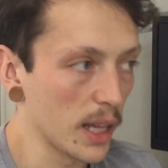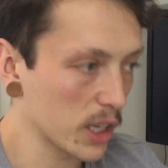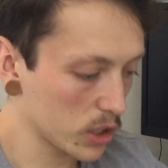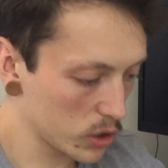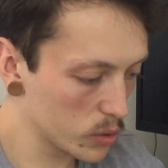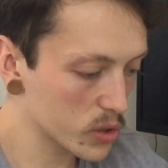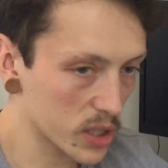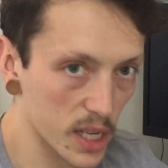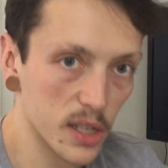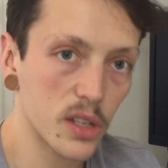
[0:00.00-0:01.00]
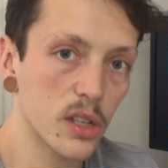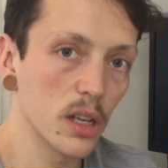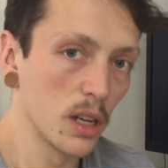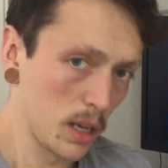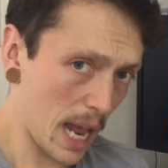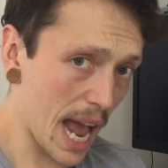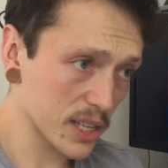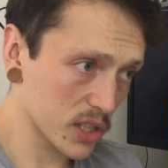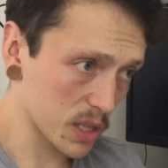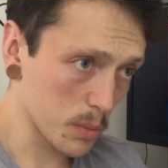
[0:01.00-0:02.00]
like use this
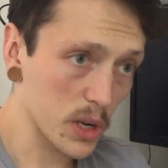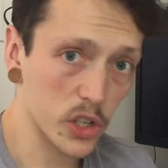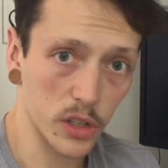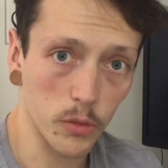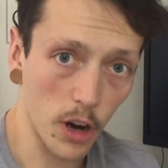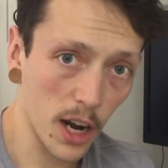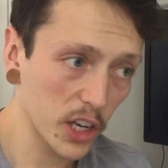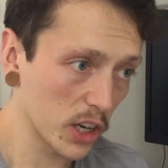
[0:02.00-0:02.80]
as a submission, right?